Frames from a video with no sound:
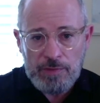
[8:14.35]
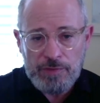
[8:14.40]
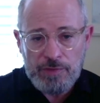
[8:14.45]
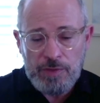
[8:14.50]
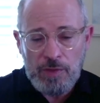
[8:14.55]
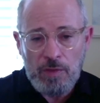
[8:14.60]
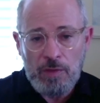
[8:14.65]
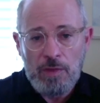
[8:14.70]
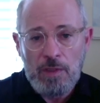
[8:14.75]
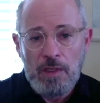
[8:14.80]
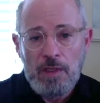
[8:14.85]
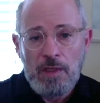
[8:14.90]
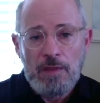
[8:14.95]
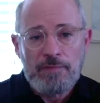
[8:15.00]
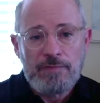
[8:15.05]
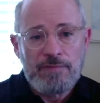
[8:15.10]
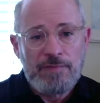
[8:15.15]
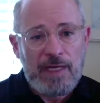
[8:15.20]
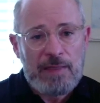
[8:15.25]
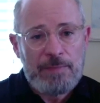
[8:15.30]
So
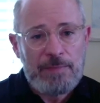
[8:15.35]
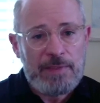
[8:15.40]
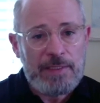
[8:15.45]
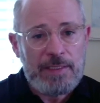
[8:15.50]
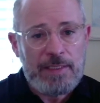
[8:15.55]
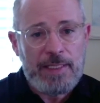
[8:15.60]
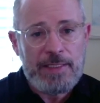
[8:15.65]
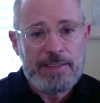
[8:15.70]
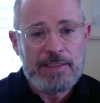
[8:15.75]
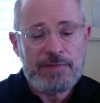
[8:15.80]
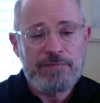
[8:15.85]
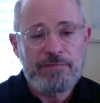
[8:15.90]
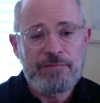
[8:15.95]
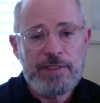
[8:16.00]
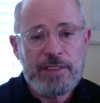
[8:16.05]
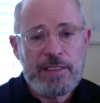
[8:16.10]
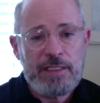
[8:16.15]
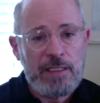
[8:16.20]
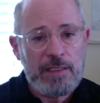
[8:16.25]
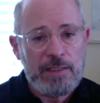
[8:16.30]
vitamin D has
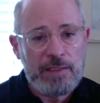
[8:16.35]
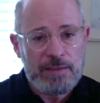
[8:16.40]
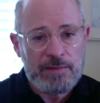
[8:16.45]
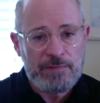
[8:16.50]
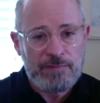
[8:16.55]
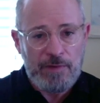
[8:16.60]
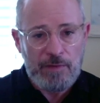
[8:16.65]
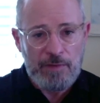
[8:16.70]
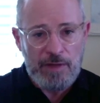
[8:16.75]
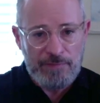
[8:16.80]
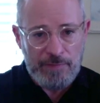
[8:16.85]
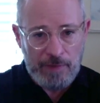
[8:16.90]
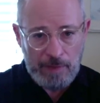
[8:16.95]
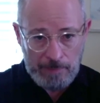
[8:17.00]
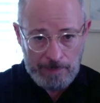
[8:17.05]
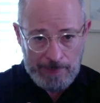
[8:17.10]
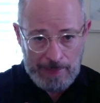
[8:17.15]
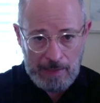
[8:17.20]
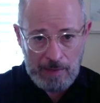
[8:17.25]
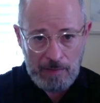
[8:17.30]
really is very very
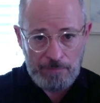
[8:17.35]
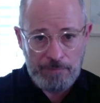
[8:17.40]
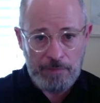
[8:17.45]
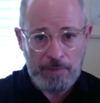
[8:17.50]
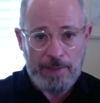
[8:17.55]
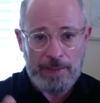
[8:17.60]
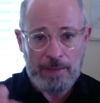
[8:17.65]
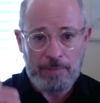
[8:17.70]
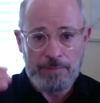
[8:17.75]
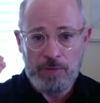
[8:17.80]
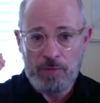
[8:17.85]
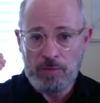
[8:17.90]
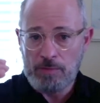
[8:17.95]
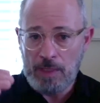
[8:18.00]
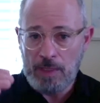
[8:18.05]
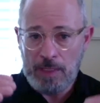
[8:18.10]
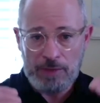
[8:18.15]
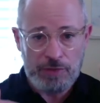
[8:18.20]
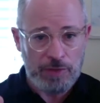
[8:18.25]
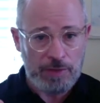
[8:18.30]
powerful at immune
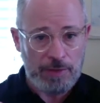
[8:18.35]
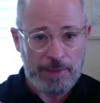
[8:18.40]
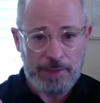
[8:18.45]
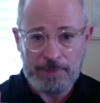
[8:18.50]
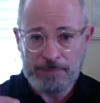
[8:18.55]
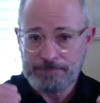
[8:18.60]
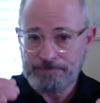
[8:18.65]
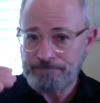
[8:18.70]
modulating.